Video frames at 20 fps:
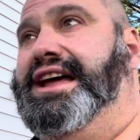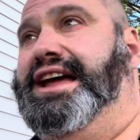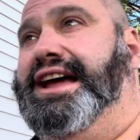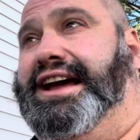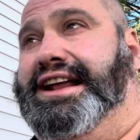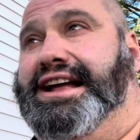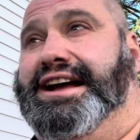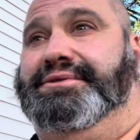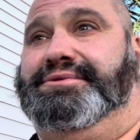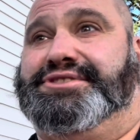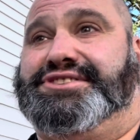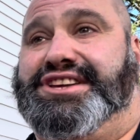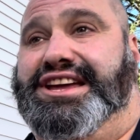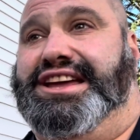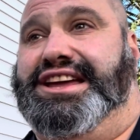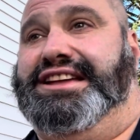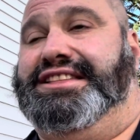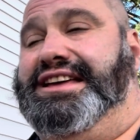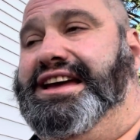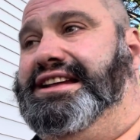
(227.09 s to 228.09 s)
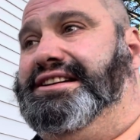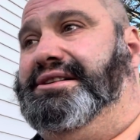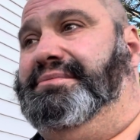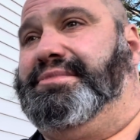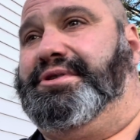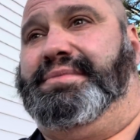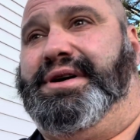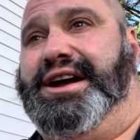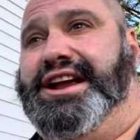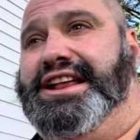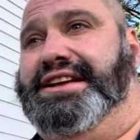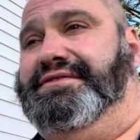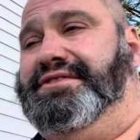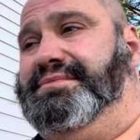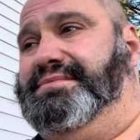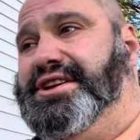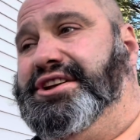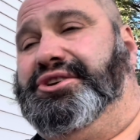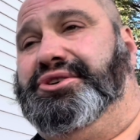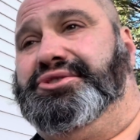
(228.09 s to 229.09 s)
And I would say that number might even
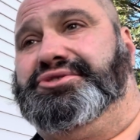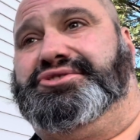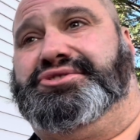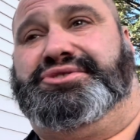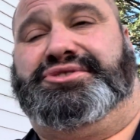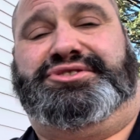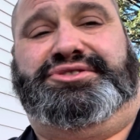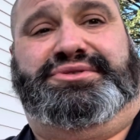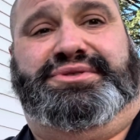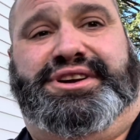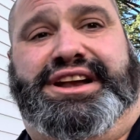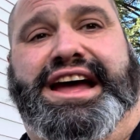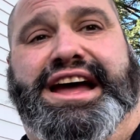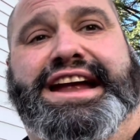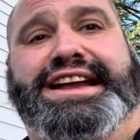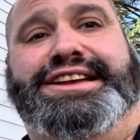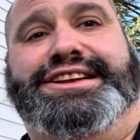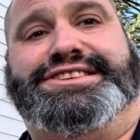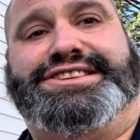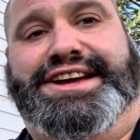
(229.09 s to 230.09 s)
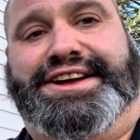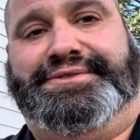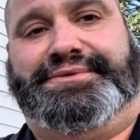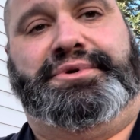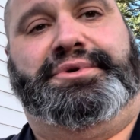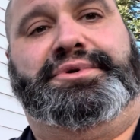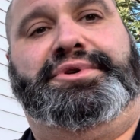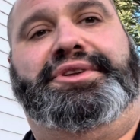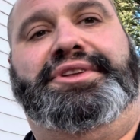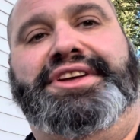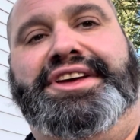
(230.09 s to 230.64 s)
be closer to a 90-10 rule.